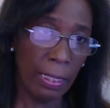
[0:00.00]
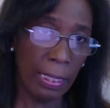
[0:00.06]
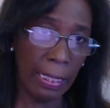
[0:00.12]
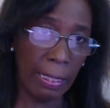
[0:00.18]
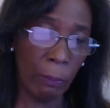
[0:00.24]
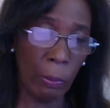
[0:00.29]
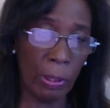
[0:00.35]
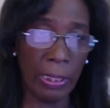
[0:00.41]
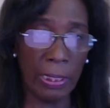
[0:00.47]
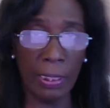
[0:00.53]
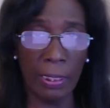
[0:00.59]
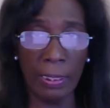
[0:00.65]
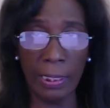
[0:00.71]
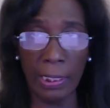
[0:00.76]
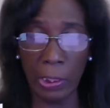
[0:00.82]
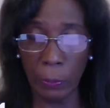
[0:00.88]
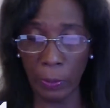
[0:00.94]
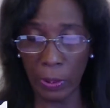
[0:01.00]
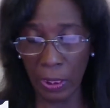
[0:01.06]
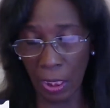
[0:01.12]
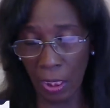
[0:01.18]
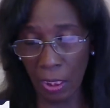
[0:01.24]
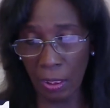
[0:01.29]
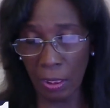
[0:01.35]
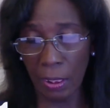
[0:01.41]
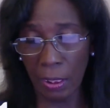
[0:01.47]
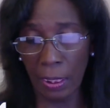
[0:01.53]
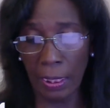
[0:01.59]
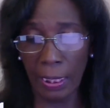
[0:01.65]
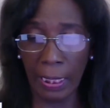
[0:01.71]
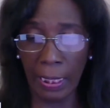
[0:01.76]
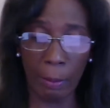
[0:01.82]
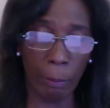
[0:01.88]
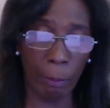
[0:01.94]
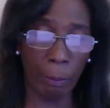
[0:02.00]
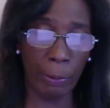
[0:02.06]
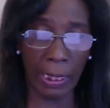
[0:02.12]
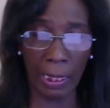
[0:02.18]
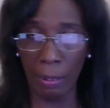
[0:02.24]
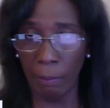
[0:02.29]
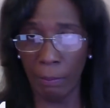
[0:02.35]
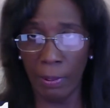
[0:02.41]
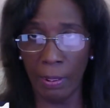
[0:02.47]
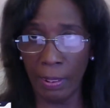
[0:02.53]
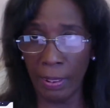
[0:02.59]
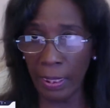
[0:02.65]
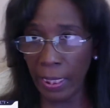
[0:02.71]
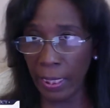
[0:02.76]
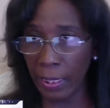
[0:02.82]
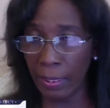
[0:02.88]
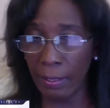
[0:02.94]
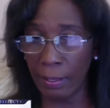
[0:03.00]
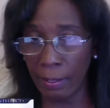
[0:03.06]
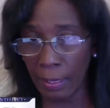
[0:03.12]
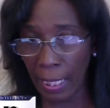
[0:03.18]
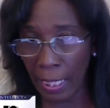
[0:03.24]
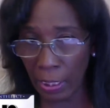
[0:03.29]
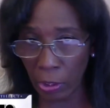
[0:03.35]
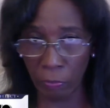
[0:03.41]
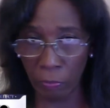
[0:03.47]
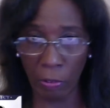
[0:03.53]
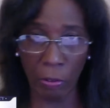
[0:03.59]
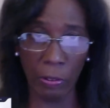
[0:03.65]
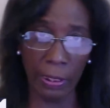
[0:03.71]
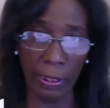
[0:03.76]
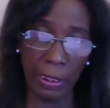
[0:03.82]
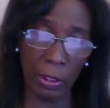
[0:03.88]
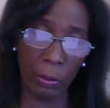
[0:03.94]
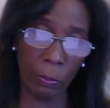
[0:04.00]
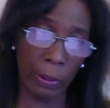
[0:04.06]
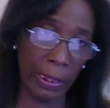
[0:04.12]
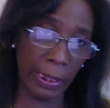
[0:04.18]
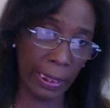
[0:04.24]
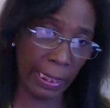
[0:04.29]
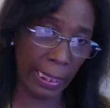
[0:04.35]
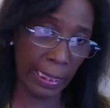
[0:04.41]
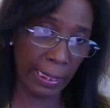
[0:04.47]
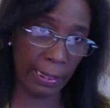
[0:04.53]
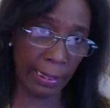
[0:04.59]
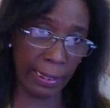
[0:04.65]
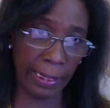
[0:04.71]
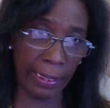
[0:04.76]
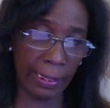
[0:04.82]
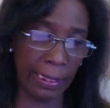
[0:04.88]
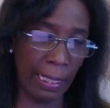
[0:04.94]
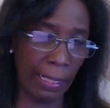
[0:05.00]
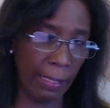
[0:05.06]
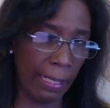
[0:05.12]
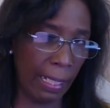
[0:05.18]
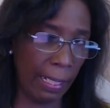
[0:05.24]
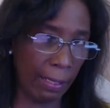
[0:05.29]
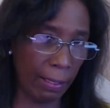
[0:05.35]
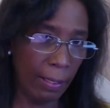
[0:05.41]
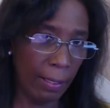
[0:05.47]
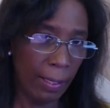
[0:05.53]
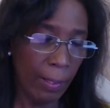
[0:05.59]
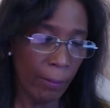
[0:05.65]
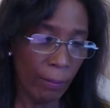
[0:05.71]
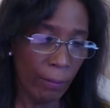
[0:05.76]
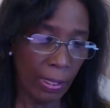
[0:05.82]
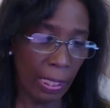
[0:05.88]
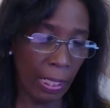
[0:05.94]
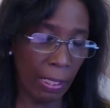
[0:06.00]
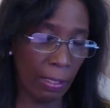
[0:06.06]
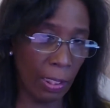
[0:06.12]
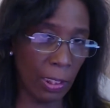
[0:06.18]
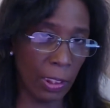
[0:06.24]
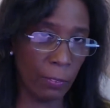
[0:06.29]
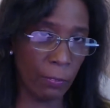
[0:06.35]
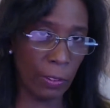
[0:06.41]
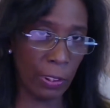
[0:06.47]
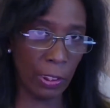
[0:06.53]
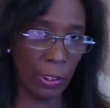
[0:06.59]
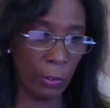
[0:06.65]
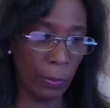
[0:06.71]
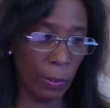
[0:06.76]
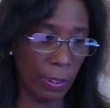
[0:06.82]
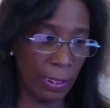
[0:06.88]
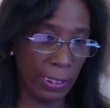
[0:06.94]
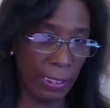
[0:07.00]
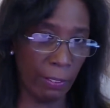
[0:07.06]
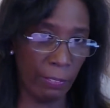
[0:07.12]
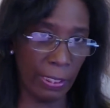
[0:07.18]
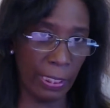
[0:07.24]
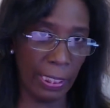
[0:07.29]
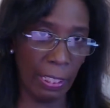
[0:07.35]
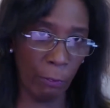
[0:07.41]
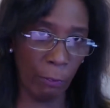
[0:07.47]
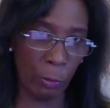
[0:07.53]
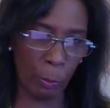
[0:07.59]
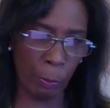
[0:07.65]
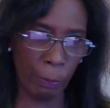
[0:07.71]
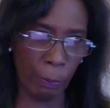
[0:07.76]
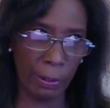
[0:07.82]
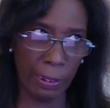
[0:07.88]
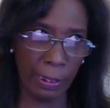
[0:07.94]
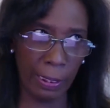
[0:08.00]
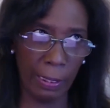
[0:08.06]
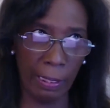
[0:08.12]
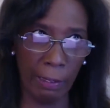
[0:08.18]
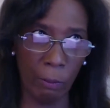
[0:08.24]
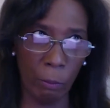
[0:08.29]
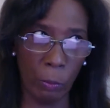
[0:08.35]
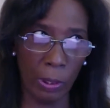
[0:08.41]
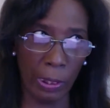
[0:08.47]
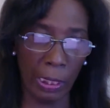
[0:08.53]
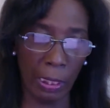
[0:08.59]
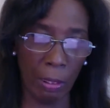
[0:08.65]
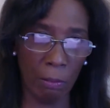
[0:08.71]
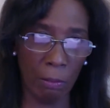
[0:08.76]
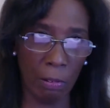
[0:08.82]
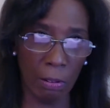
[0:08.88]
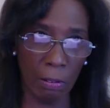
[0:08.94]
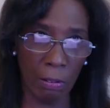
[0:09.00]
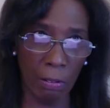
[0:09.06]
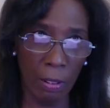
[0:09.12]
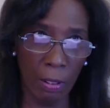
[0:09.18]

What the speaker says: when it turns into a task, it becomes 6, and you roll the D20 against 6. Now those of us who are savvy enough was probably sitting there and working, hold on,